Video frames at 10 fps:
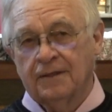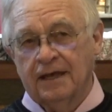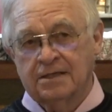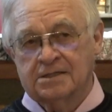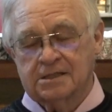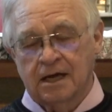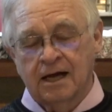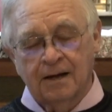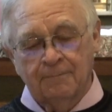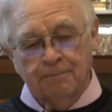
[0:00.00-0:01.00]
It's
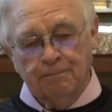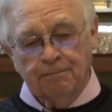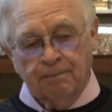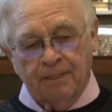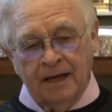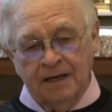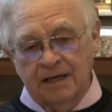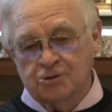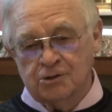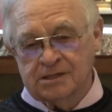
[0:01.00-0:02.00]
um, an
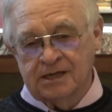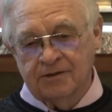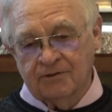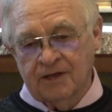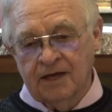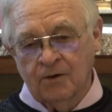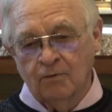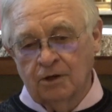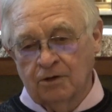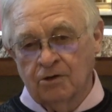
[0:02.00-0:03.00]
interesting thing
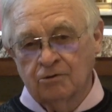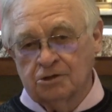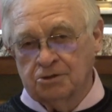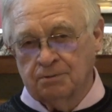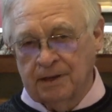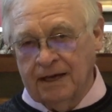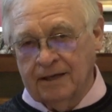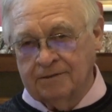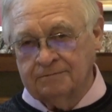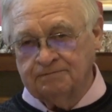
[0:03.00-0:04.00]
when you go to
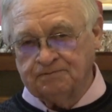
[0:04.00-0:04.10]
Japan